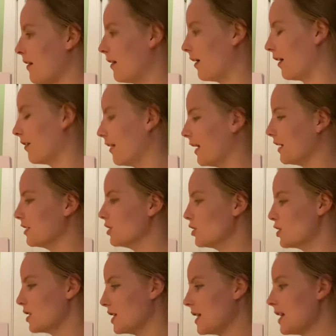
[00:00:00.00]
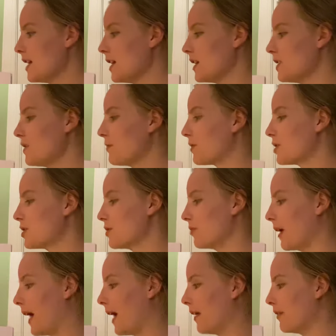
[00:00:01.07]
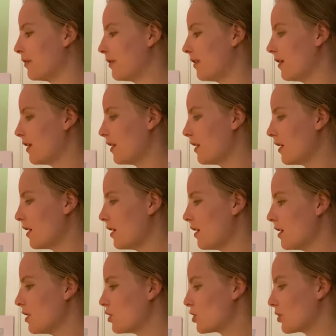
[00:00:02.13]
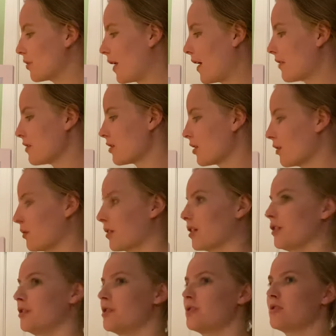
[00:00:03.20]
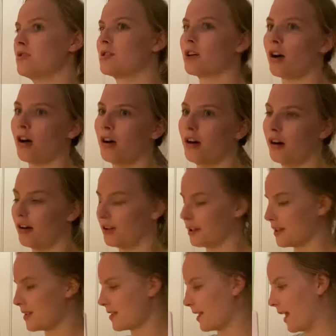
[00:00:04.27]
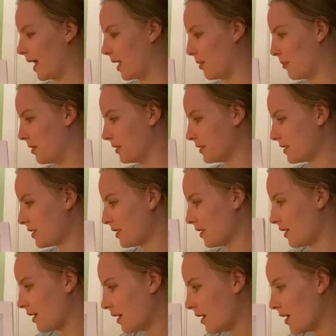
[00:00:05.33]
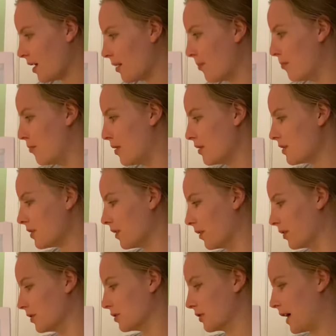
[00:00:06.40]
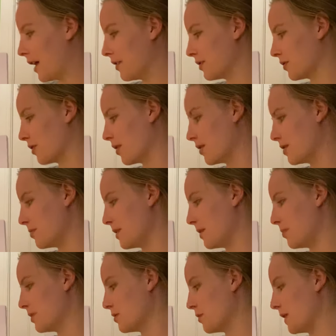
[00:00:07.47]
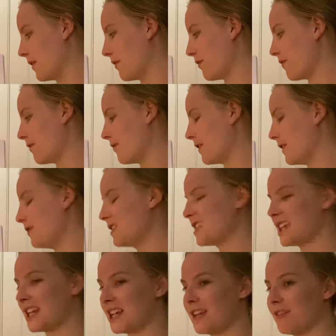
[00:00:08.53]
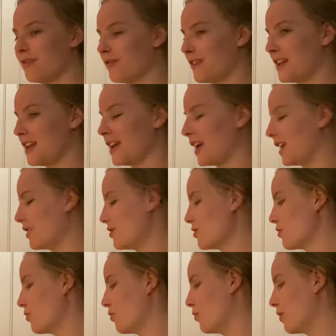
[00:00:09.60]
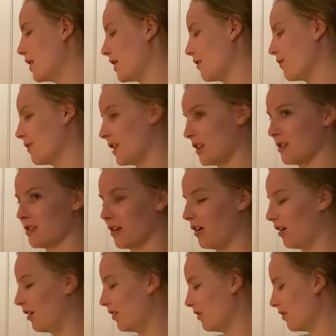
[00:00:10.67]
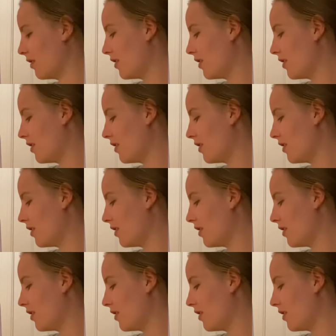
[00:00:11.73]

All right, G is for giraffe. Giraffes are the world's tallest animals. Most adult giraffes grow to be between 15 feet and 20 feet tall.